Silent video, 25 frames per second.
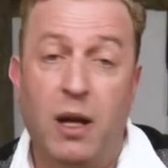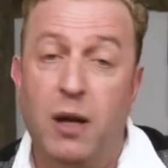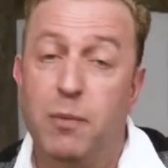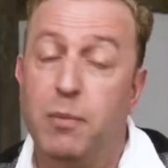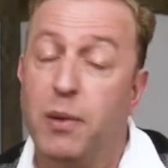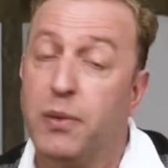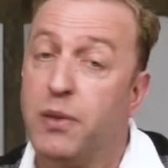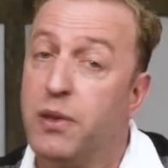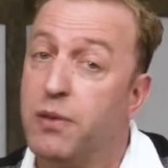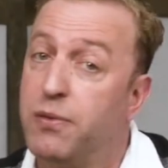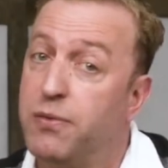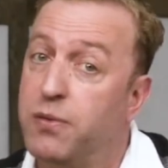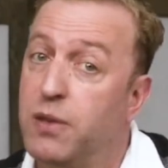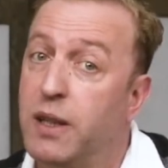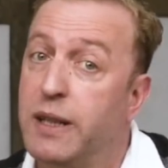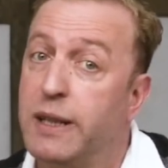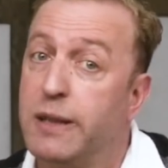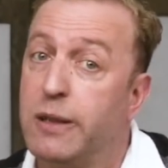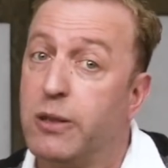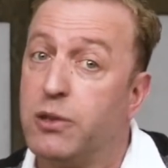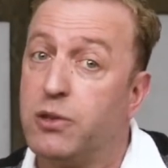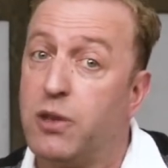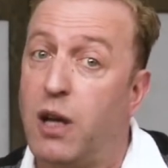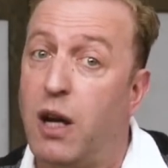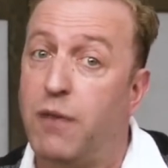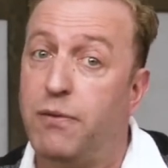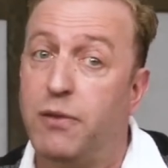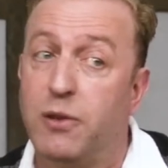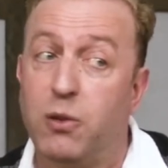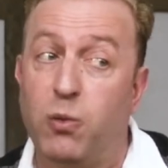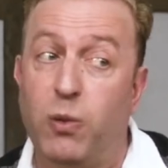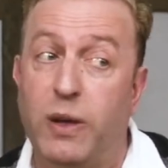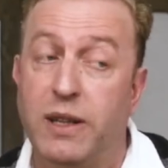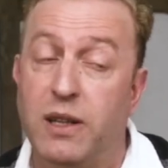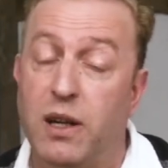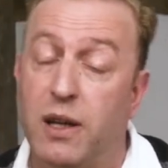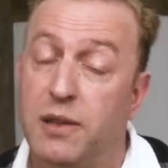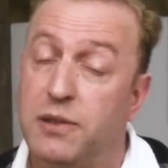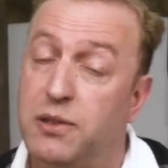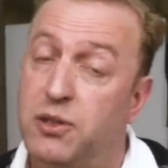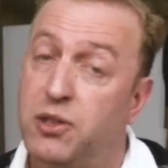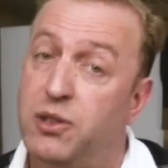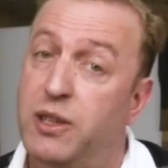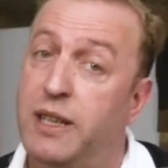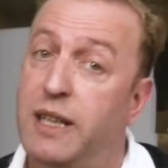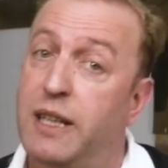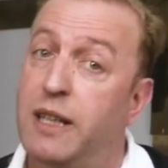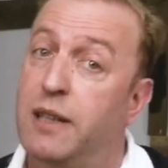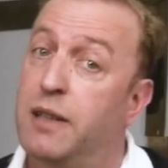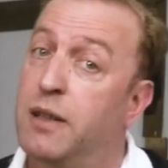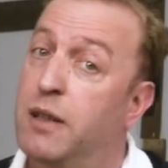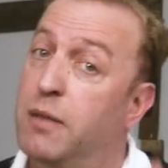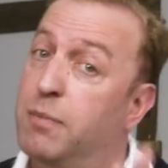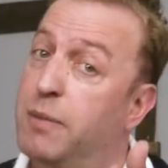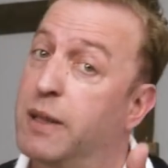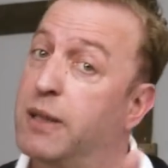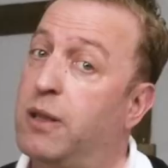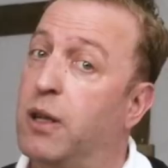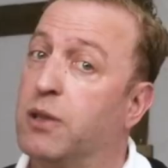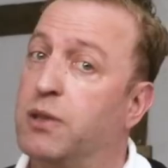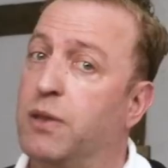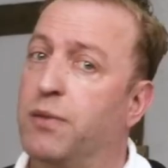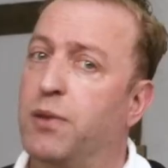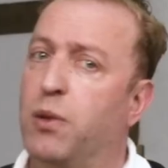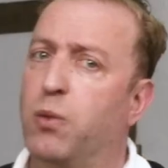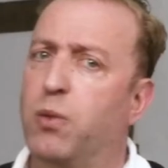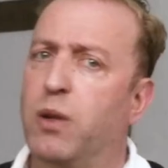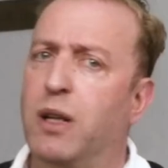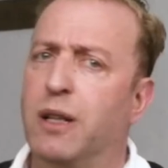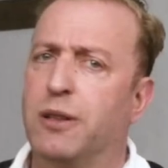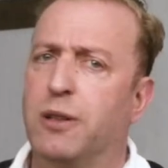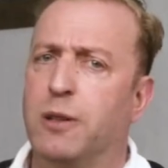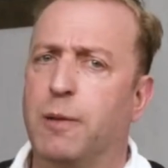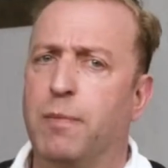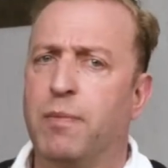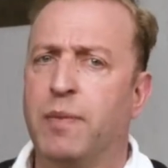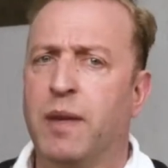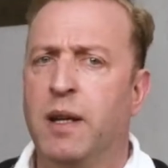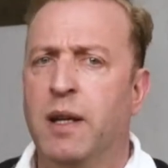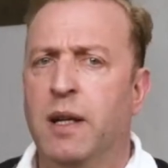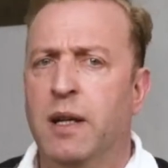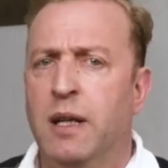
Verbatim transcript: but the flares often went unseen because of the weather.